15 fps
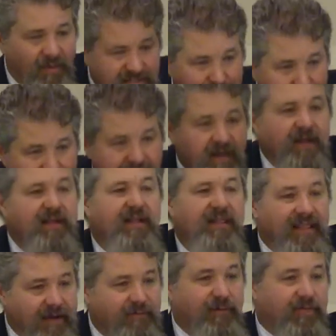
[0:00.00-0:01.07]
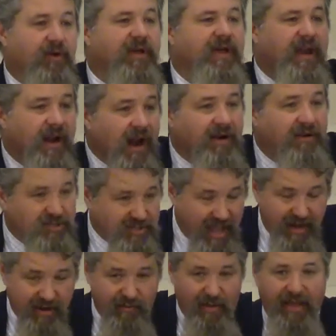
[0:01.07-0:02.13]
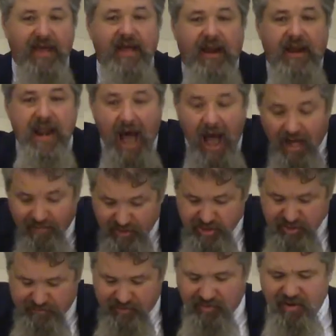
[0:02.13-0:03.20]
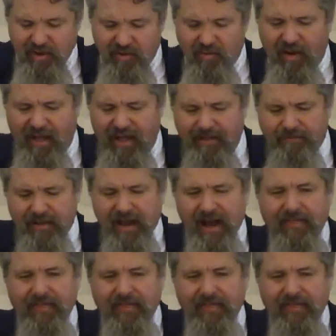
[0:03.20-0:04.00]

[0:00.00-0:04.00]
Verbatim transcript: What does it mean to live with her in an understanding way, in a knowledgeable way?